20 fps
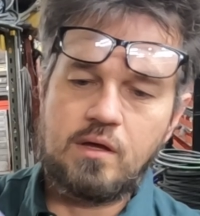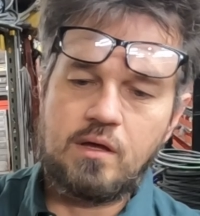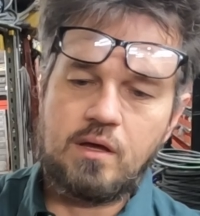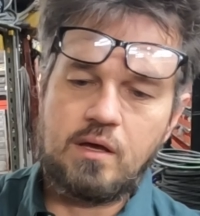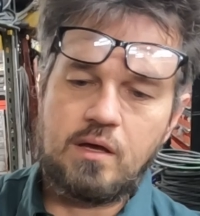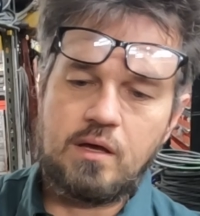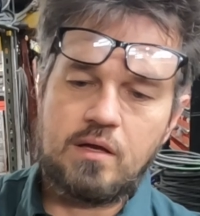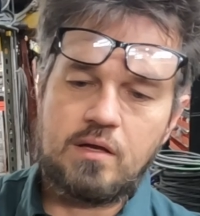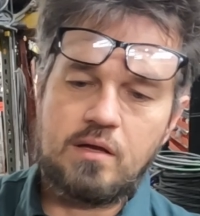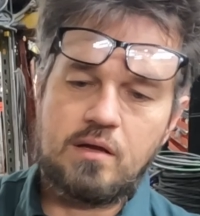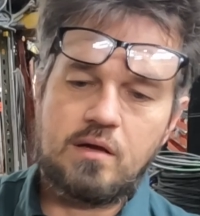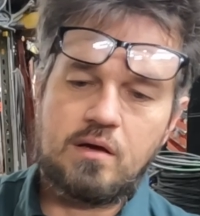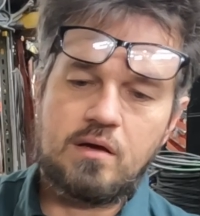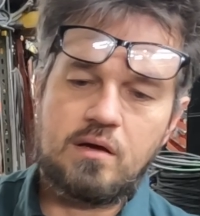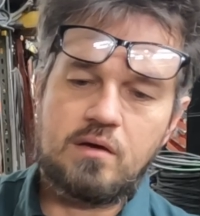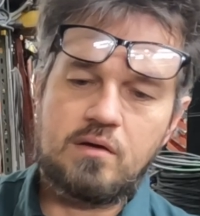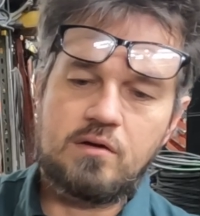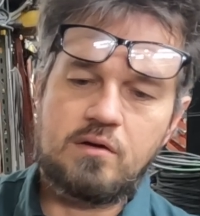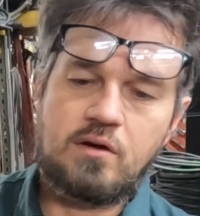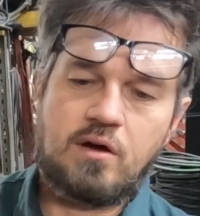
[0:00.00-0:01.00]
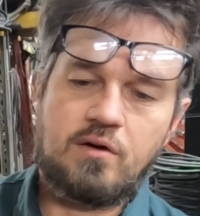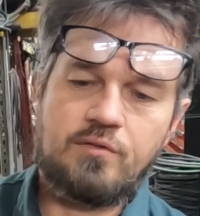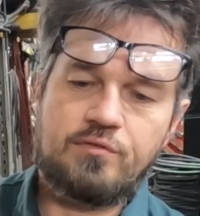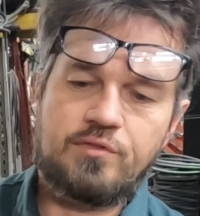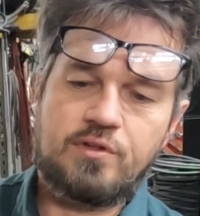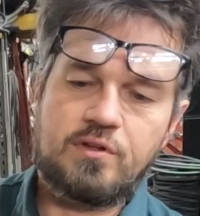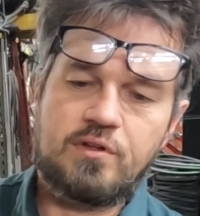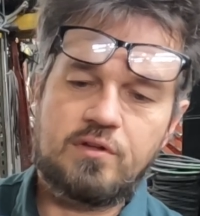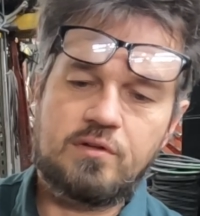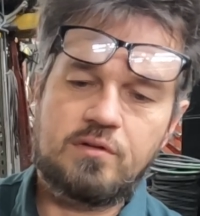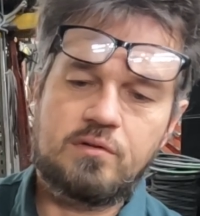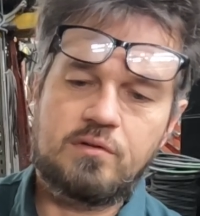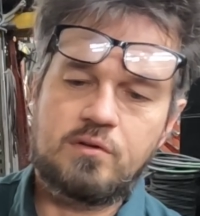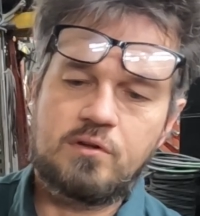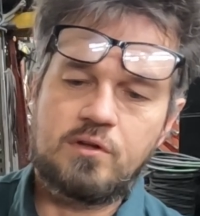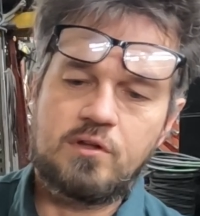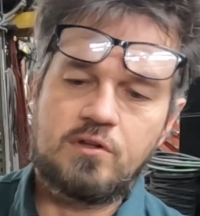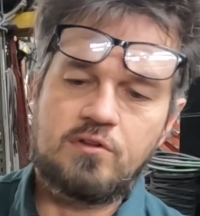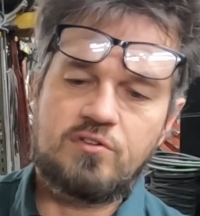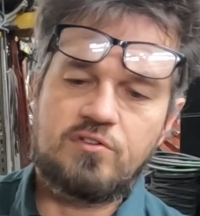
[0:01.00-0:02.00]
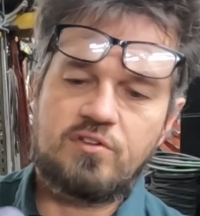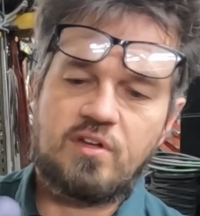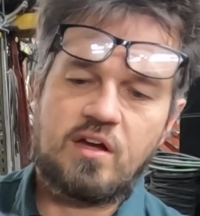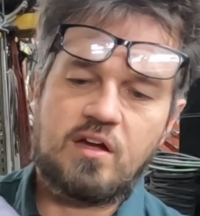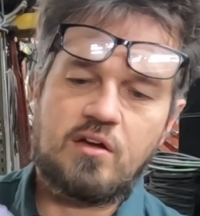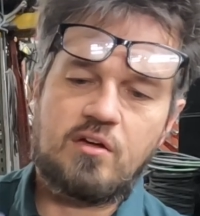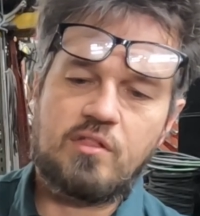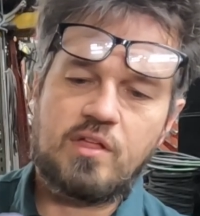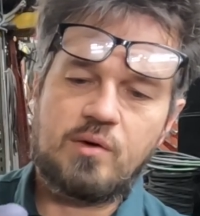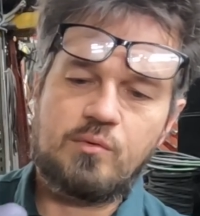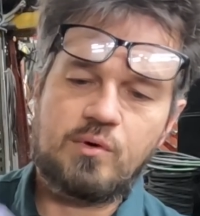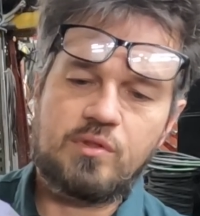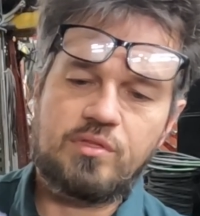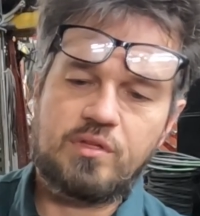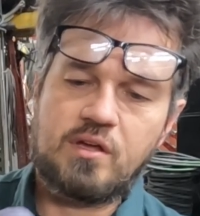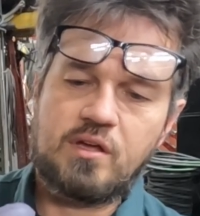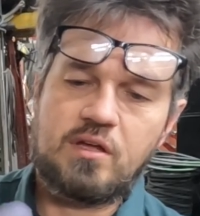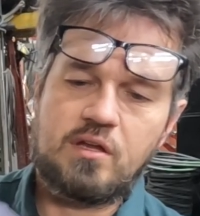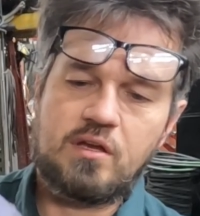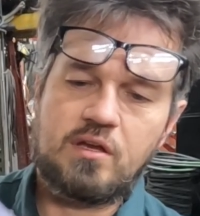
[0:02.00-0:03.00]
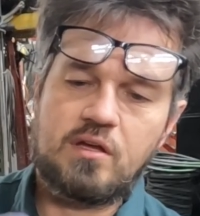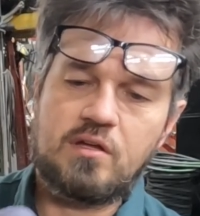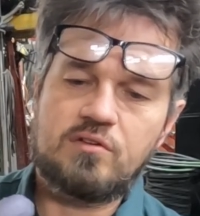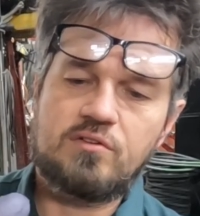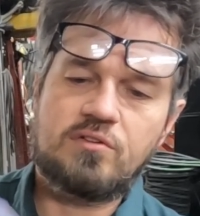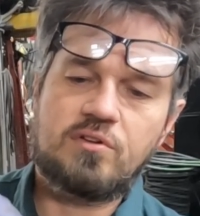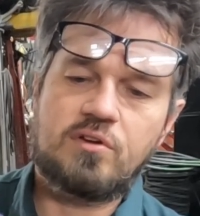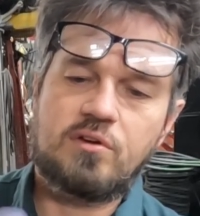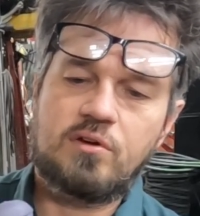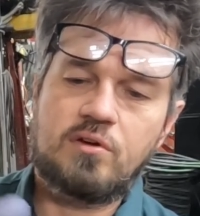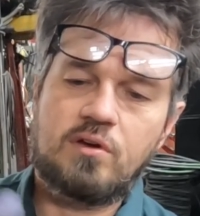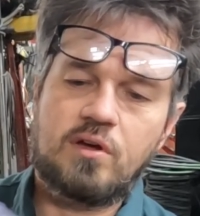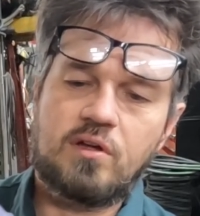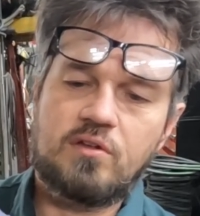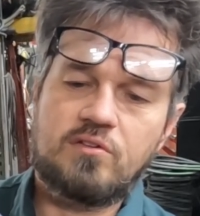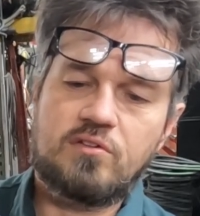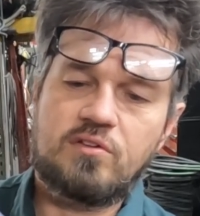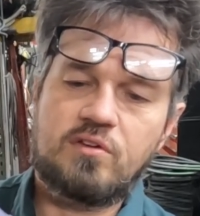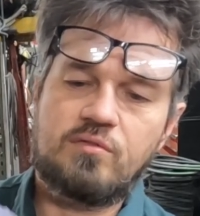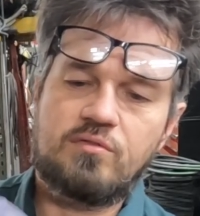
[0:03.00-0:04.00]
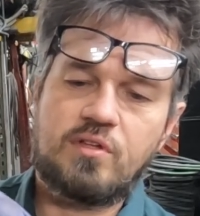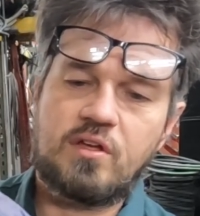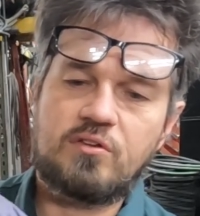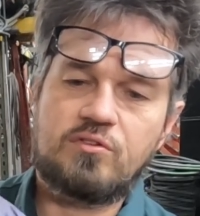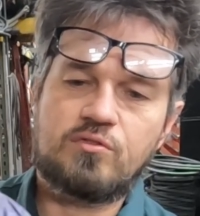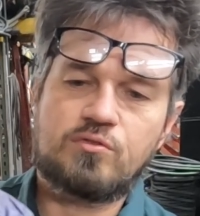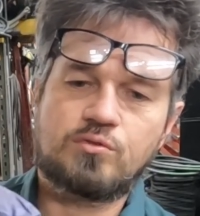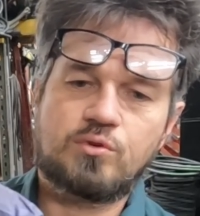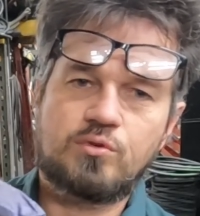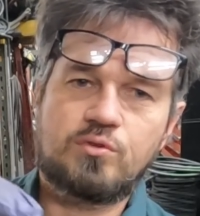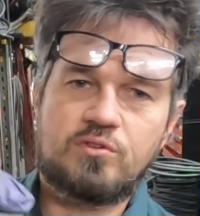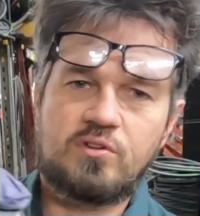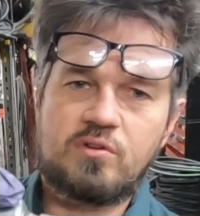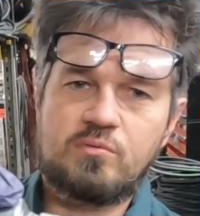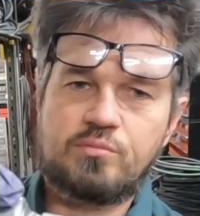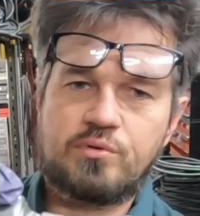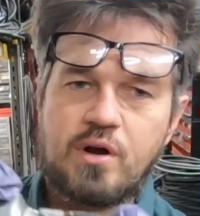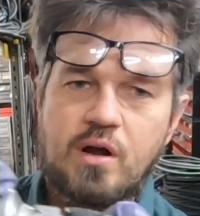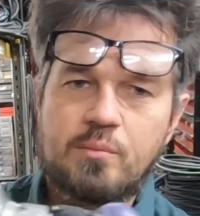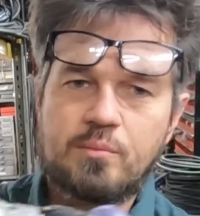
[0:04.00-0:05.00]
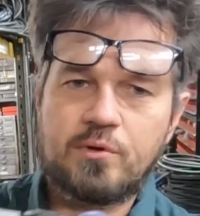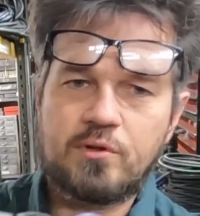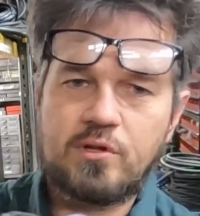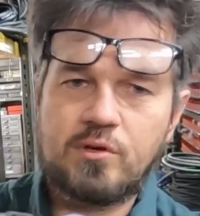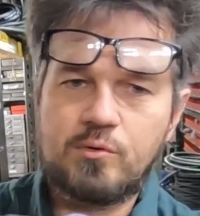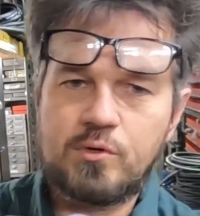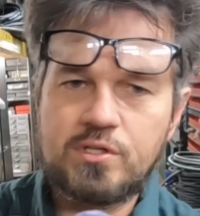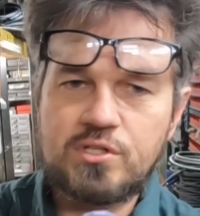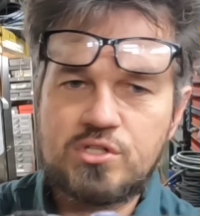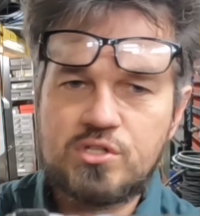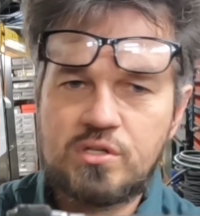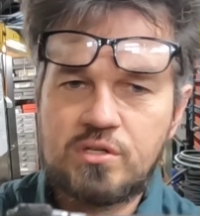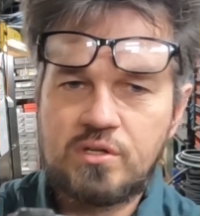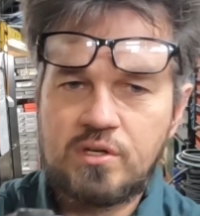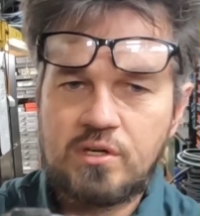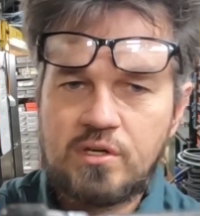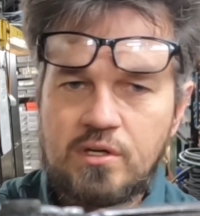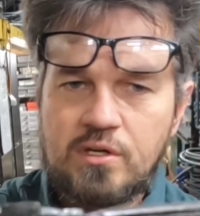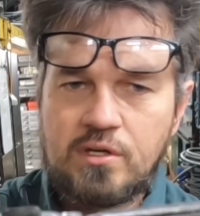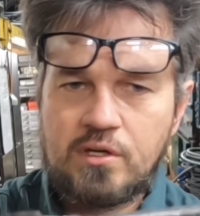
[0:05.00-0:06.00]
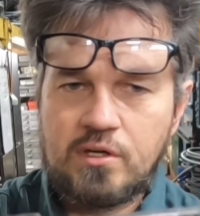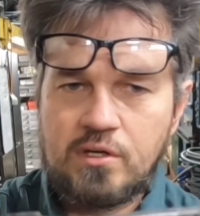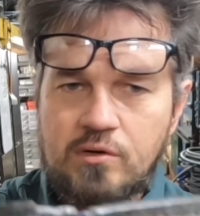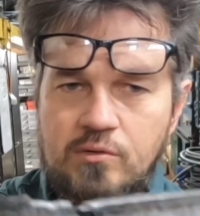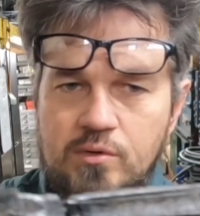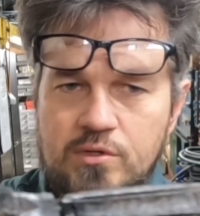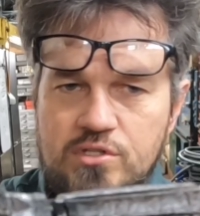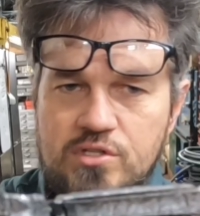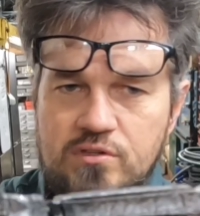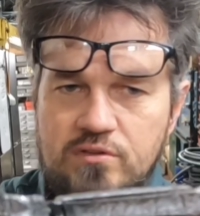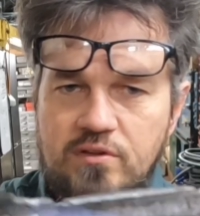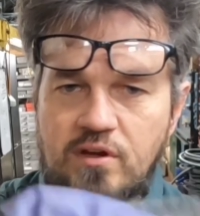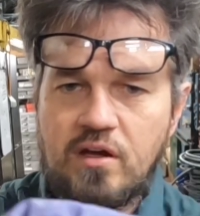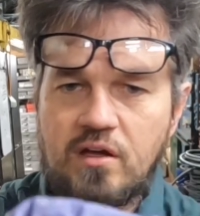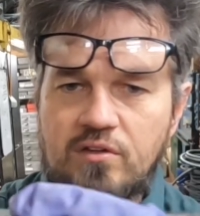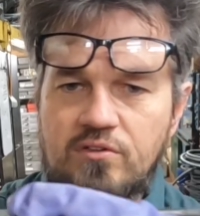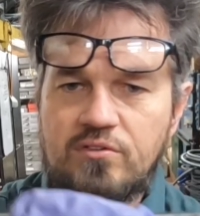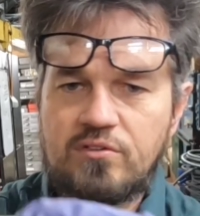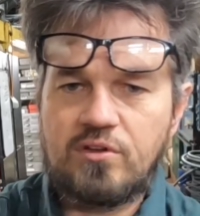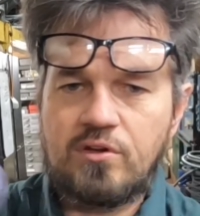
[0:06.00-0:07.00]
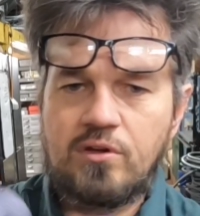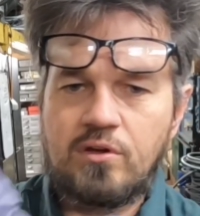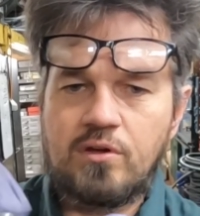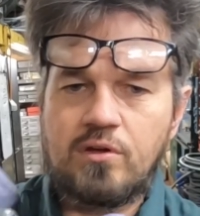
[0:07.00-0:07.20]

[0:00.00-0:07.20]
and of the style that we think it is, and see if that screws in properly, which it does.